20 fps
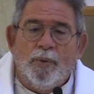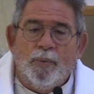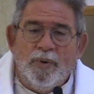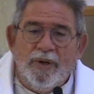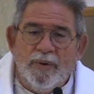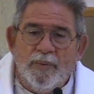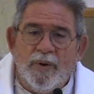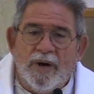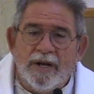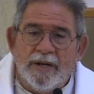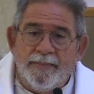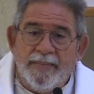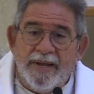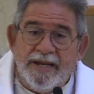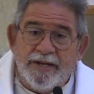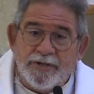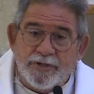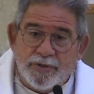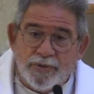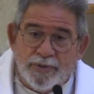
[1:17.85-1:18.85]
we want to
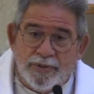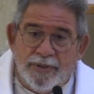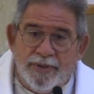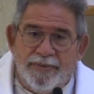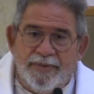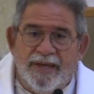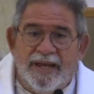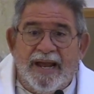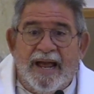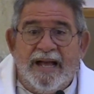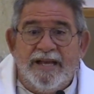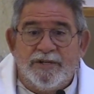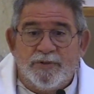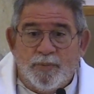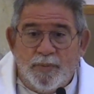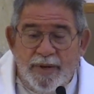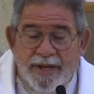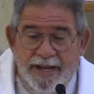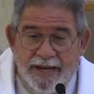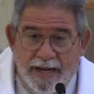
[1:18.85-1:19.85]
make sure that as
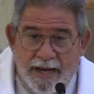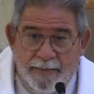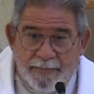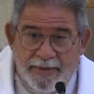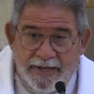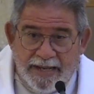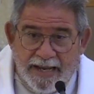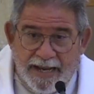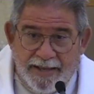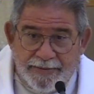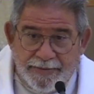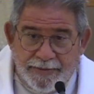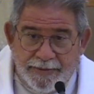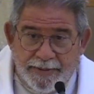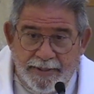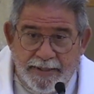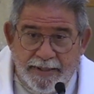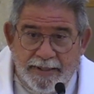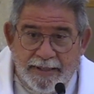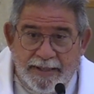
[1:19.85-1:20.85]
we come
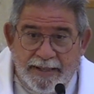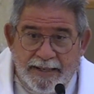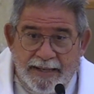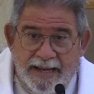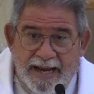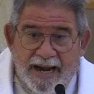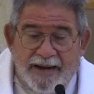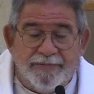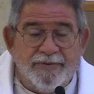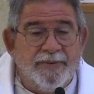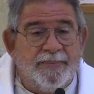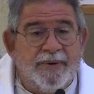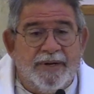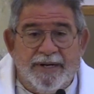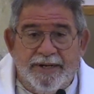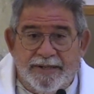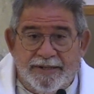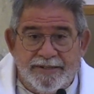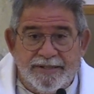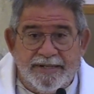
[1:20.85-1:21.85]
together,
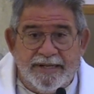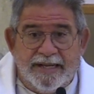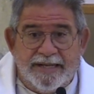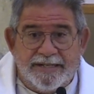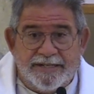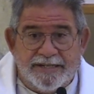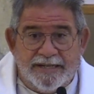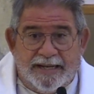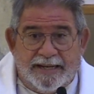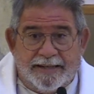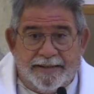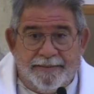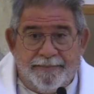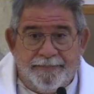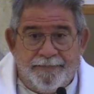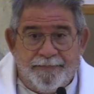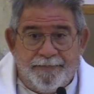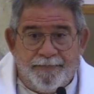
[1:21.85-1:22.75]
everybody doesn't get sick.